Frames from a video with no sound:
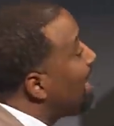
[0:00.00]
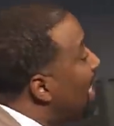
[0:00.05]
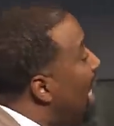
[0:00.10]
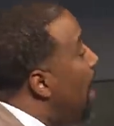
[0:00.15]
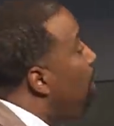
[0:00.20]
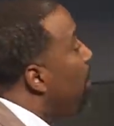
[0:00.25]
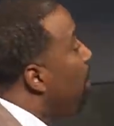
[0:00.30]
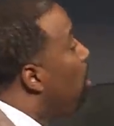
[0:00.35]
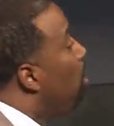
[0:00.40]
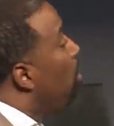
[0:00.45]

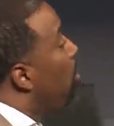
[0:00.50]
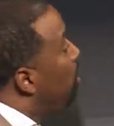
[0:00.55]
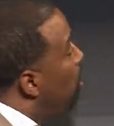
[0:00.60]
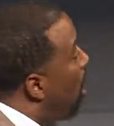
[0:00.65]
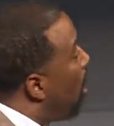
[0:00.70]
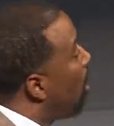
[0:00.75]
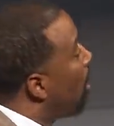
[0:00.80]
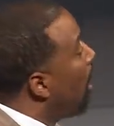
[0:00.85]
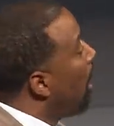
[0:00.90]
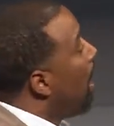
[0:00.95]
time we're going to
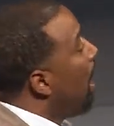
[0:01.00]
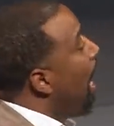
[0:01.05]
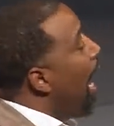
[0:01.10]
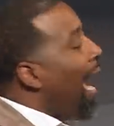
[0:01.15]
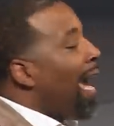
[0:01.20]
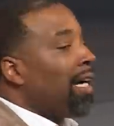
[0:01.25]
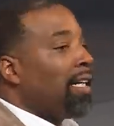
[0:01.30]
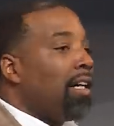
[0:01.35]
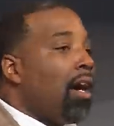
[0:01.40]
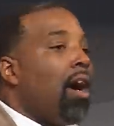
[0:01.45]
talk.
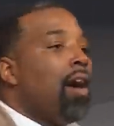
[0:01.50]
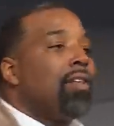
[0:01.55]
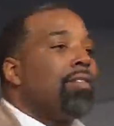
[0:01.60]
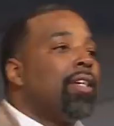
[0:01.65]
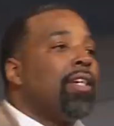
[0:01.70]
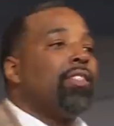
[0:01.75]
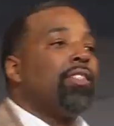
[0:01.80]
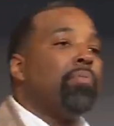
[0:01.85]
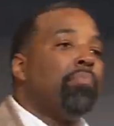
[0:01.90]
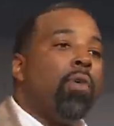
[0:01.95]
And God
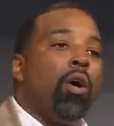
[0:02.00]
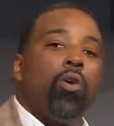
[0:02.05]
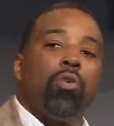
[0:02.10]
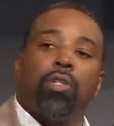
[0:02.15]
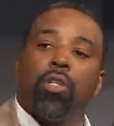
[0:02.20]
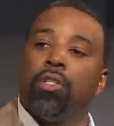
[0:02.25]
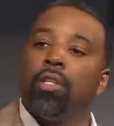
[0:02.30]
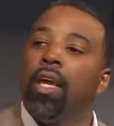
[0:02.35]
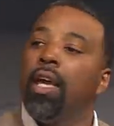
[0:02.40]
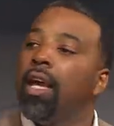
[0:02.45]
says to
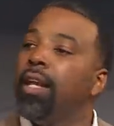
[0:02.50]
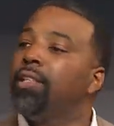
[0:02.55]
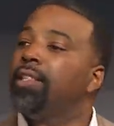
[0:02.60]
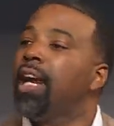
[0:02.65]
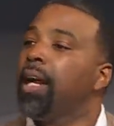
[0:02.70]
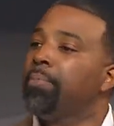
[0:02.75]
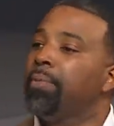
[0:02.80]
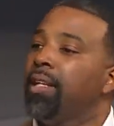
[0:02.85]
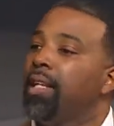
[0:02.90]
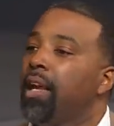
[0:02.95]
Moses in
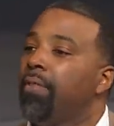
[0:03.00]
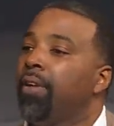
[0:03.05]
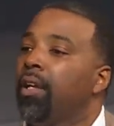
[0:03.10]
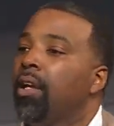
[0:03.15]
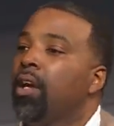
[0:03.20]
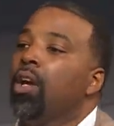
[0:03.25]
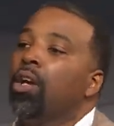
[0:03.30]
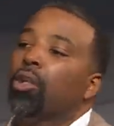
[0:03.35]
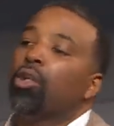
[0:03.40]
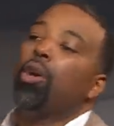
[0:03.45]
chapter 11,
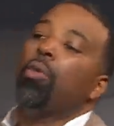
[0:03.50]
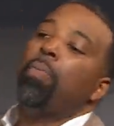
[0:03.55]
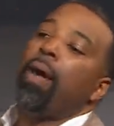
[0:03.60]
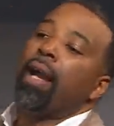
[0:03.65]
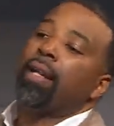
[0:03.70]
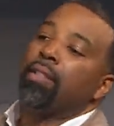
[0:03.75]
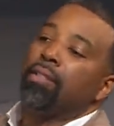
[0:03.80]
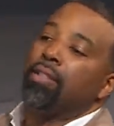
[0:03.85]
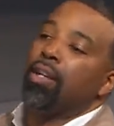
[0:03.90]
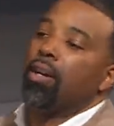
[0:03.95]
go
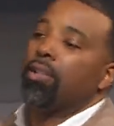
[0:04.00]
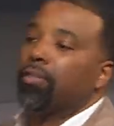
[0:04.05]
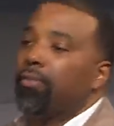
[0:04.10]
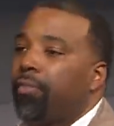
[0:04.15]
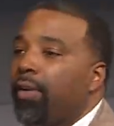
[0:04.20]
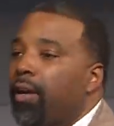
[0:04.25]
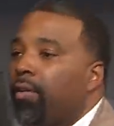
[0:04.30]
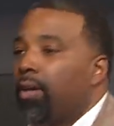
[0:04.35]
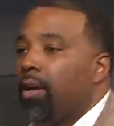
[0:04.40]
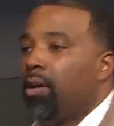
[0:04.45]
back and talk to
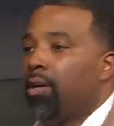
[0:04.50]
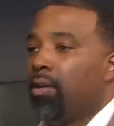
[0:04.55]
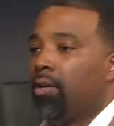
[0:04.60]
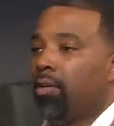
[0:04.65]
Pharaoh.